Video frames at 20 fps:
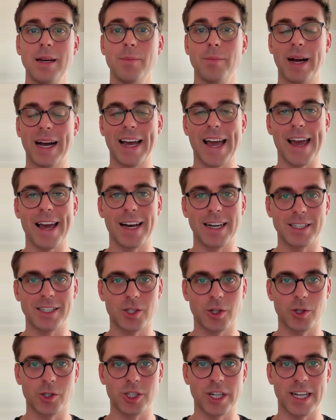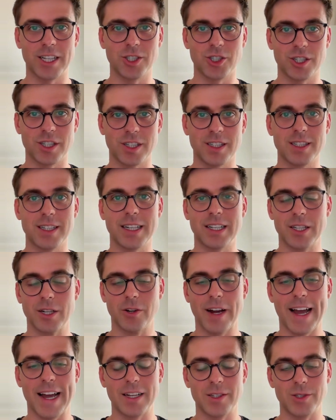by AI search engines in
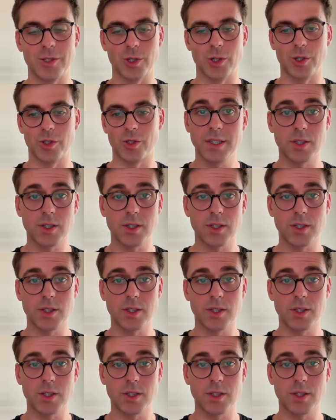their answers.